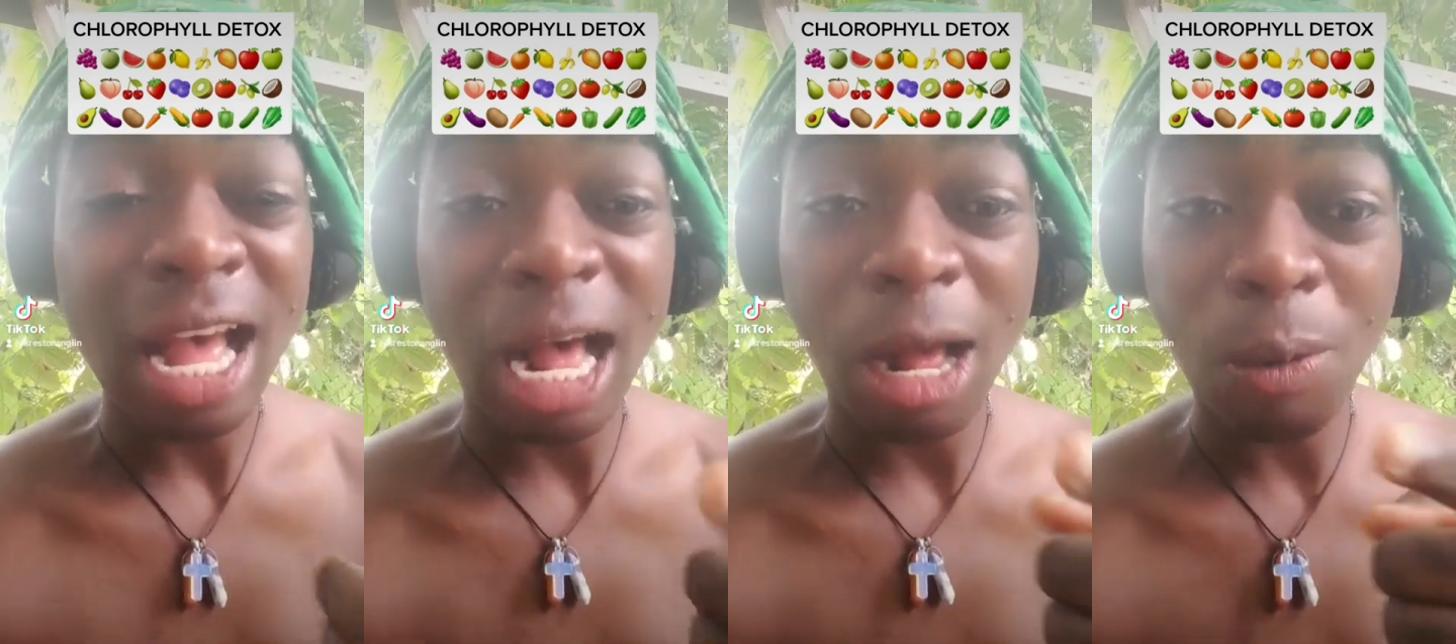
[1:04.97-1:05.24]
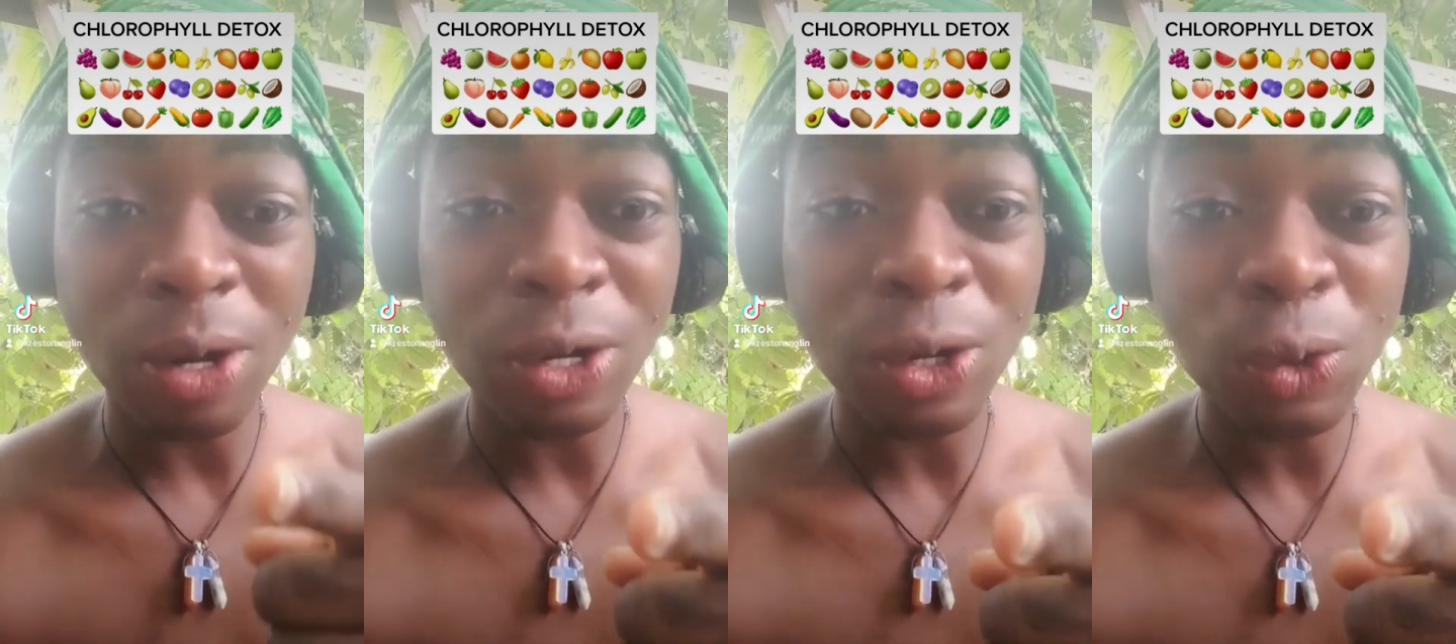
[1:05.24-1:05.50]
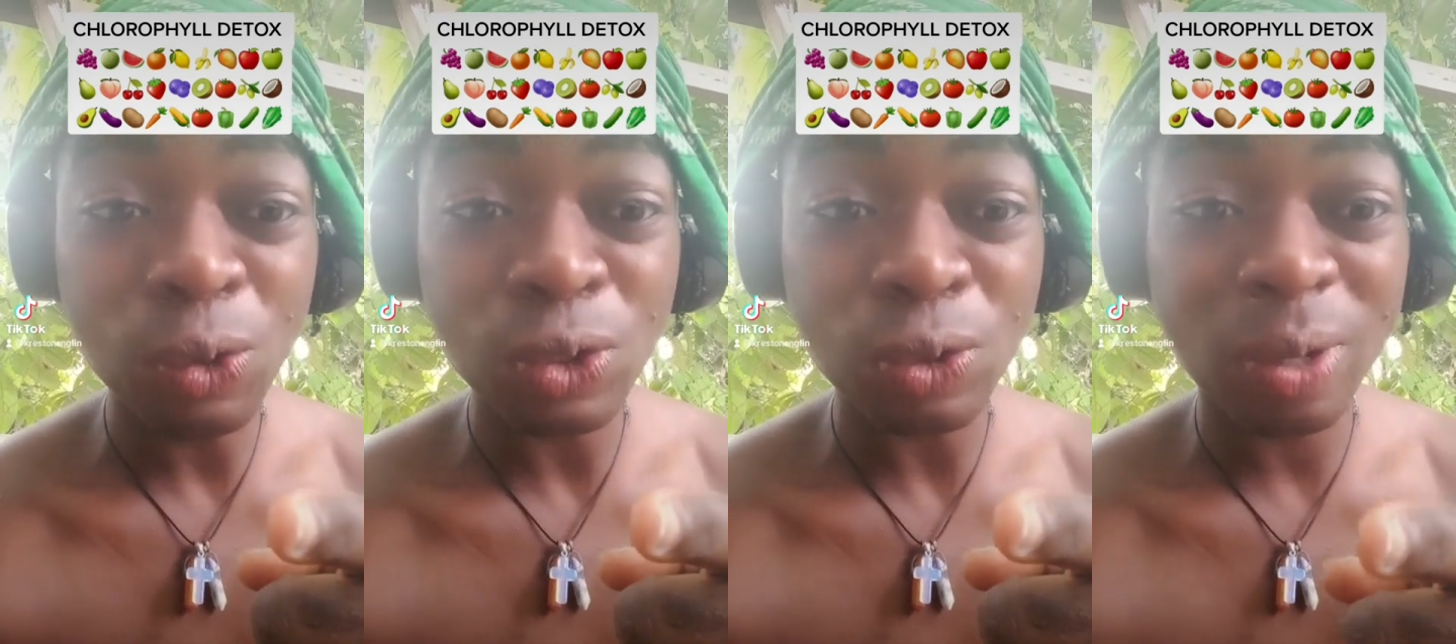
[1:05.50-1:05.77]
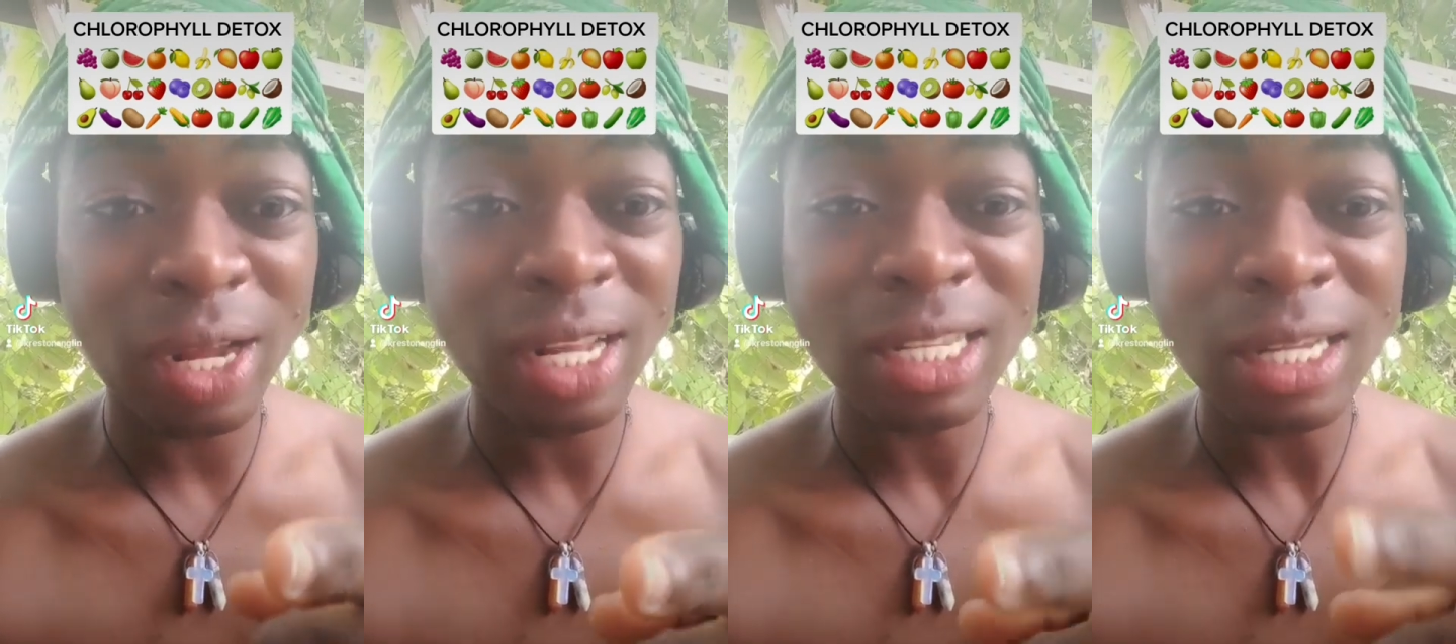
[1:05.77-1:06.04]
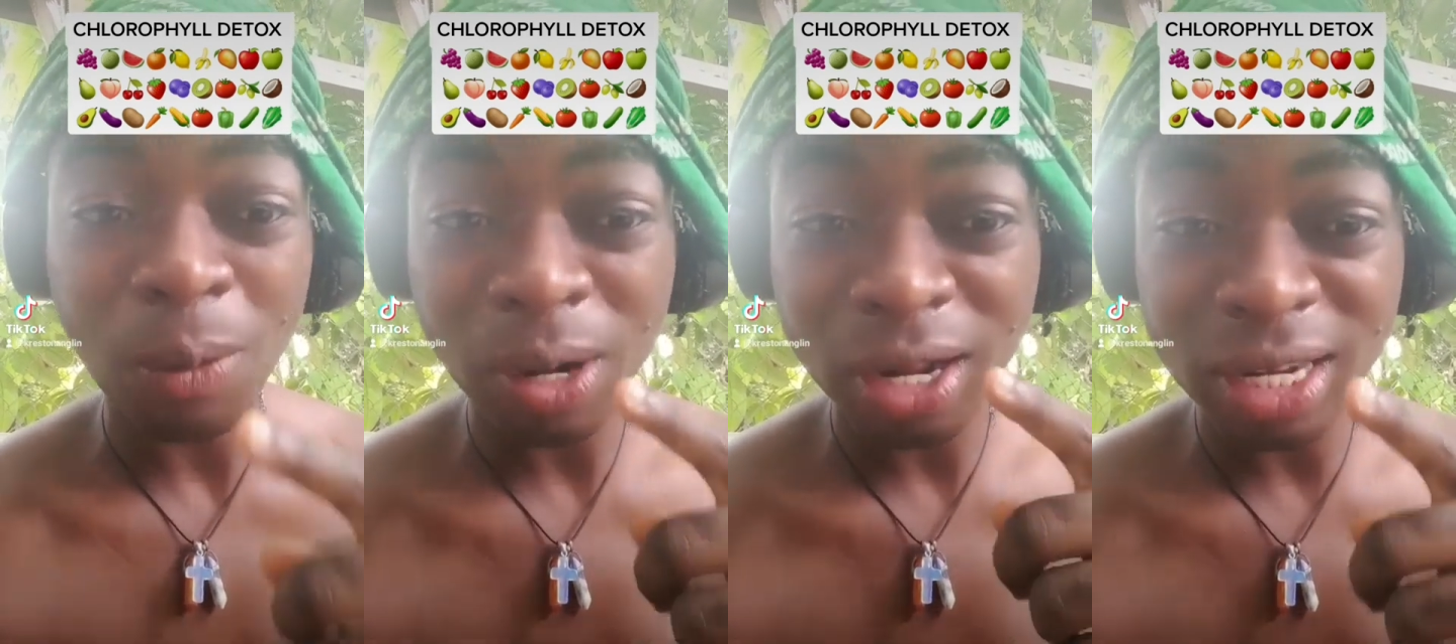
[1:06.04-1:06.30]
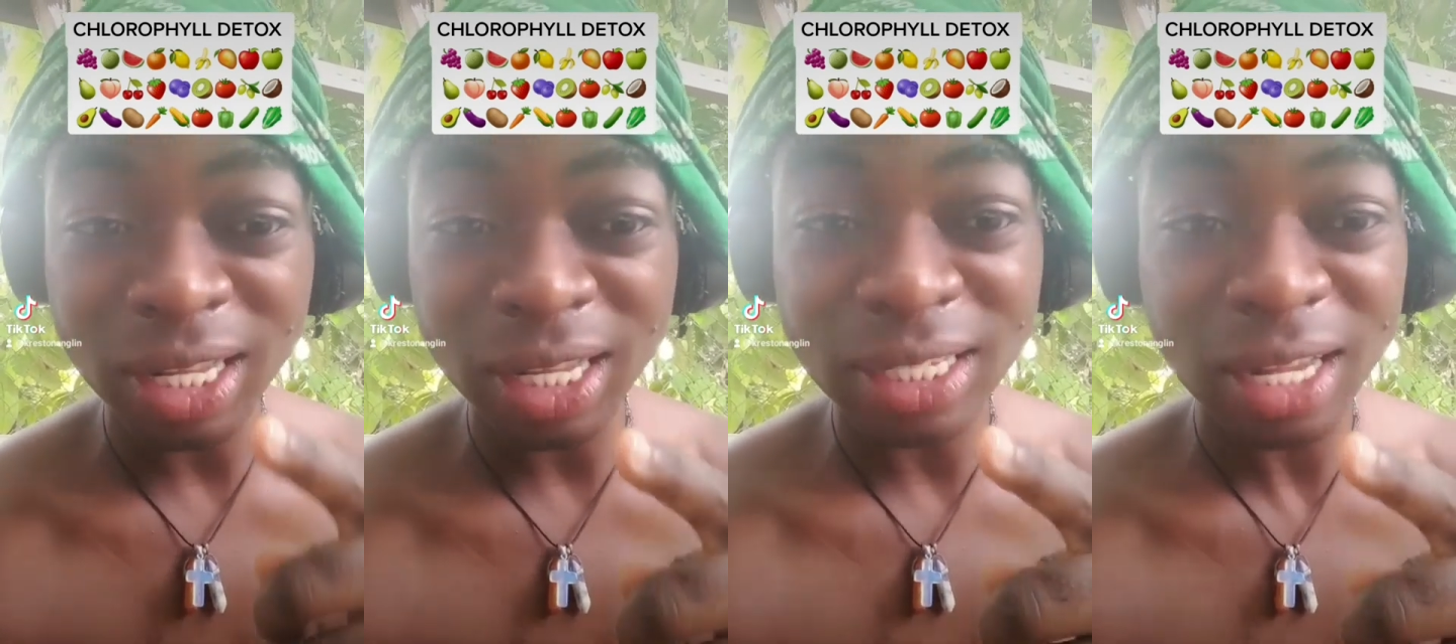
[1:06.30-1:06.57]
I want to lose weight, I
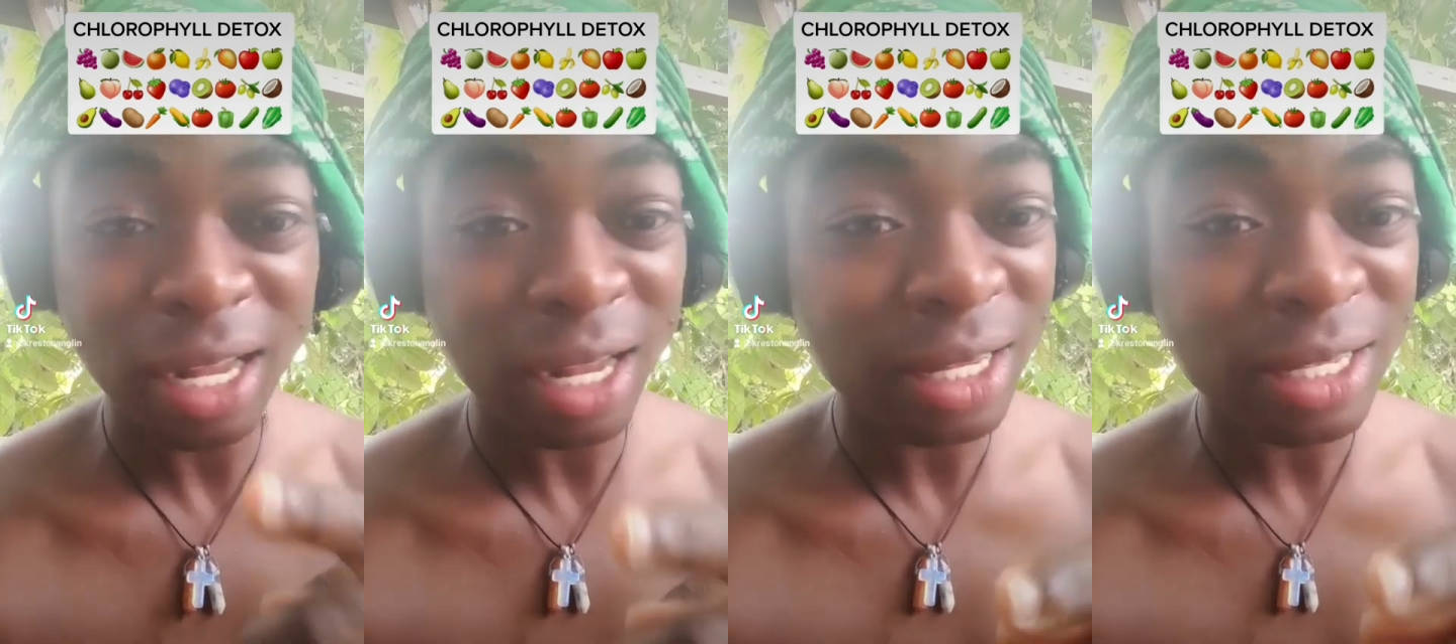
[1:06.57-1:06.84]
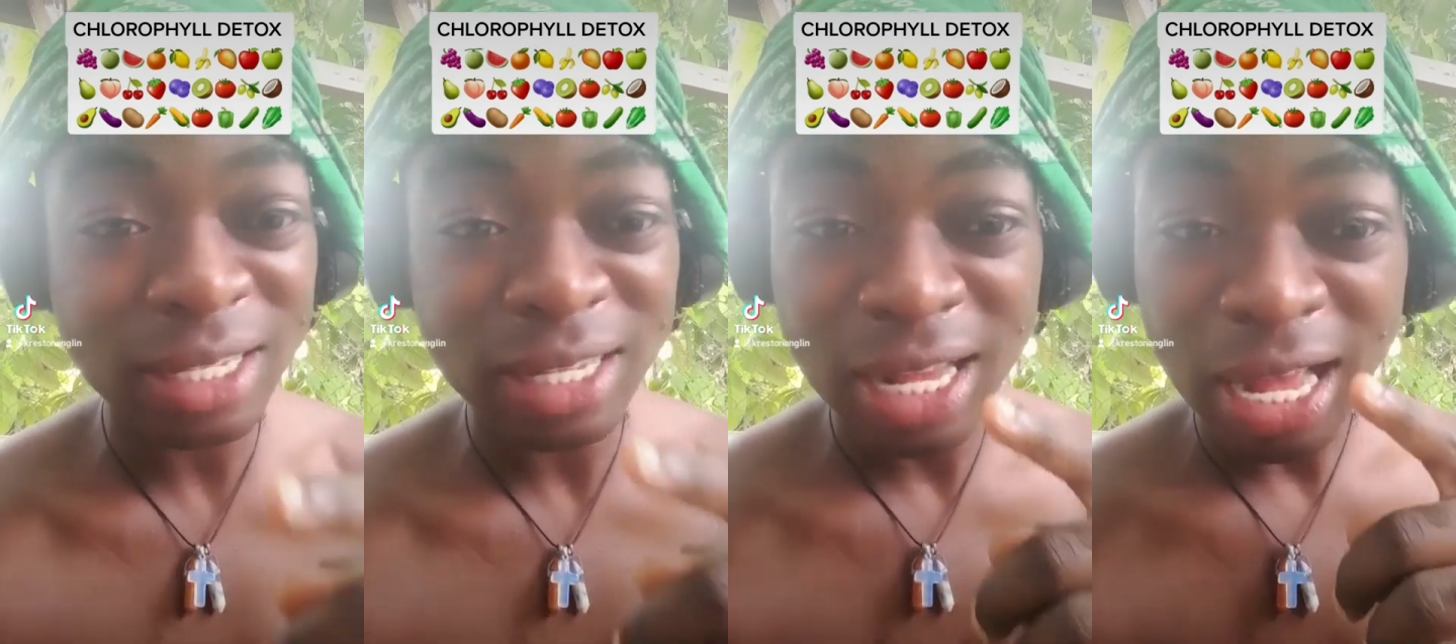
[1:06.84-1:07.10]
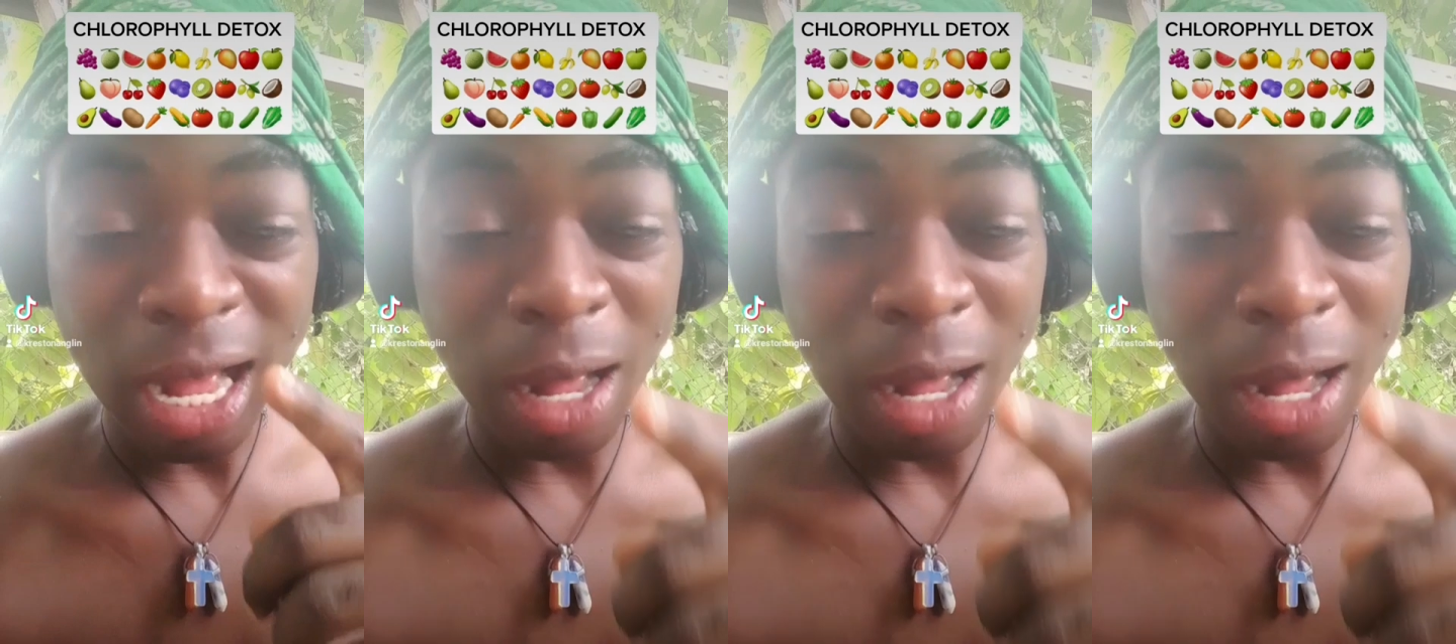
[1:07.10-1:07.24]
want to detox,